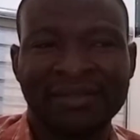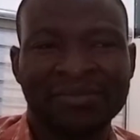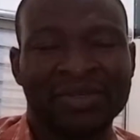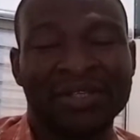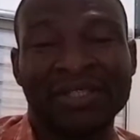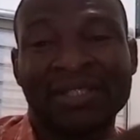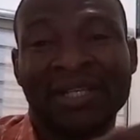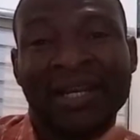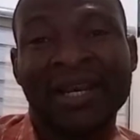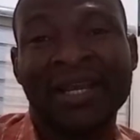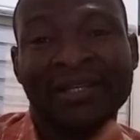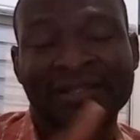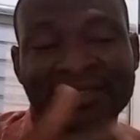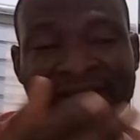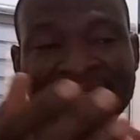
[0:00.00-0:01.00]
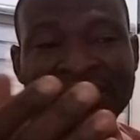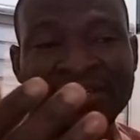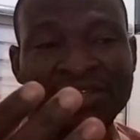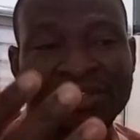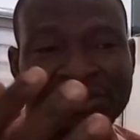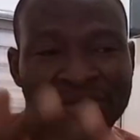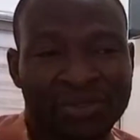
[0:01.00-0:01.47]
but it's less
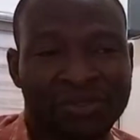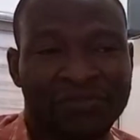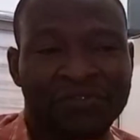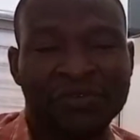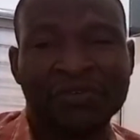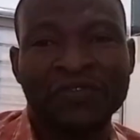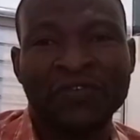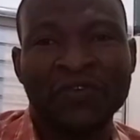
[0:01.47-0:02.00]
useful